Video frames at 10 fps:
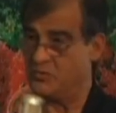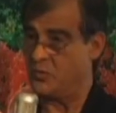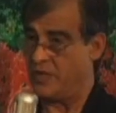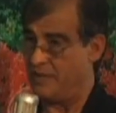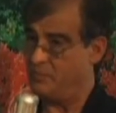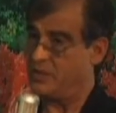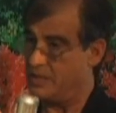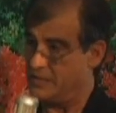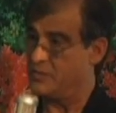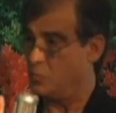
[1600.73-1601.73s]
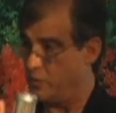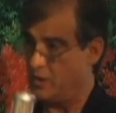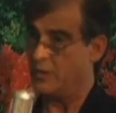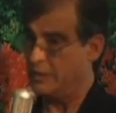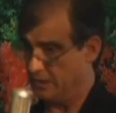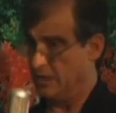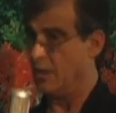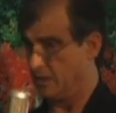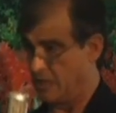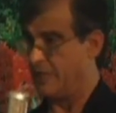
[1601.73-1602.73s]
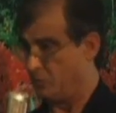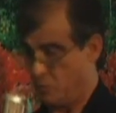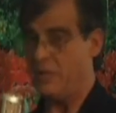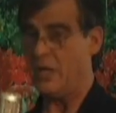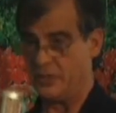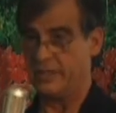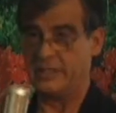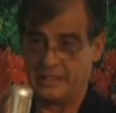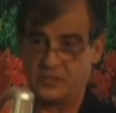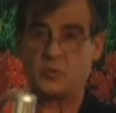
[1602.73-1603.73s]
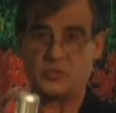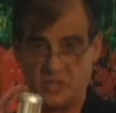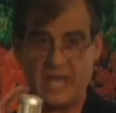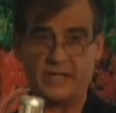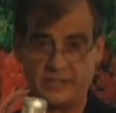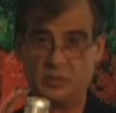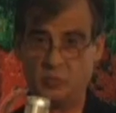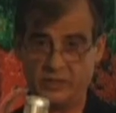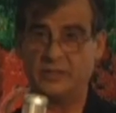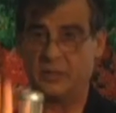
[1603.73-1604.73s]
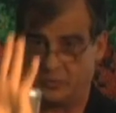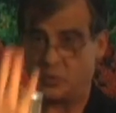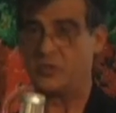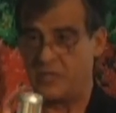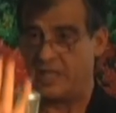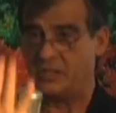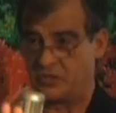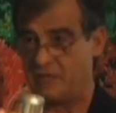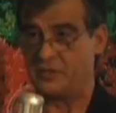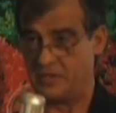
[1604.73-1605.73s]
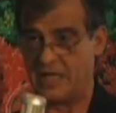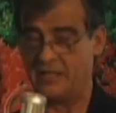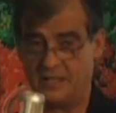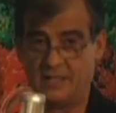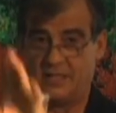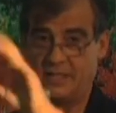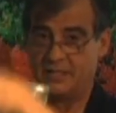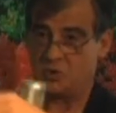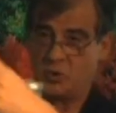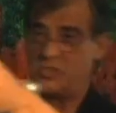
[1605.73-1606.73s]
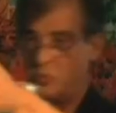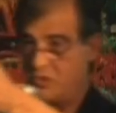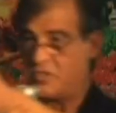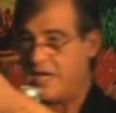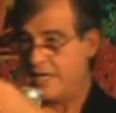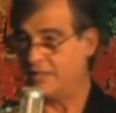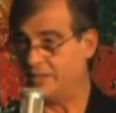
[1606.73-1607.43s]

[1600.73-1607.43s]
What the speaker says: with that because we are in kind of a rebellion against Christianity, and the Christianity stuffed it down. As Tricia was saying,